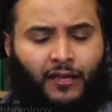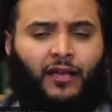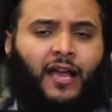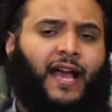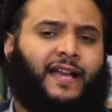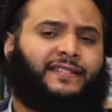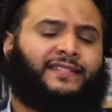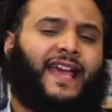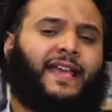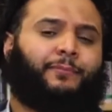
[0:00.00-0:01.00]
and
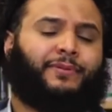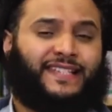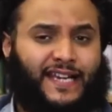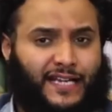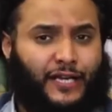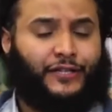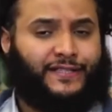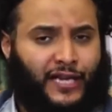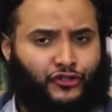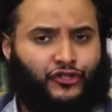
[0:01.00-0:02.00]
a particular
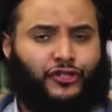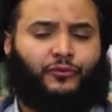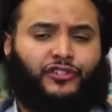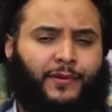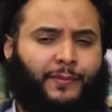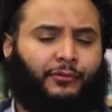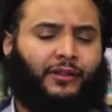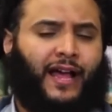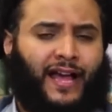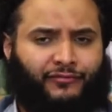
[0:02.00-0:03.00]
contention which people
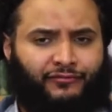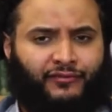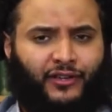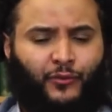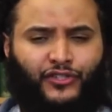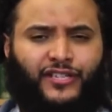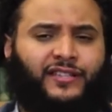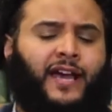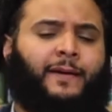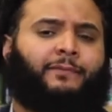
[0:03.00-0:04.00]
have, which is
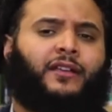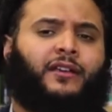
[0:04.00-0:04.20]
that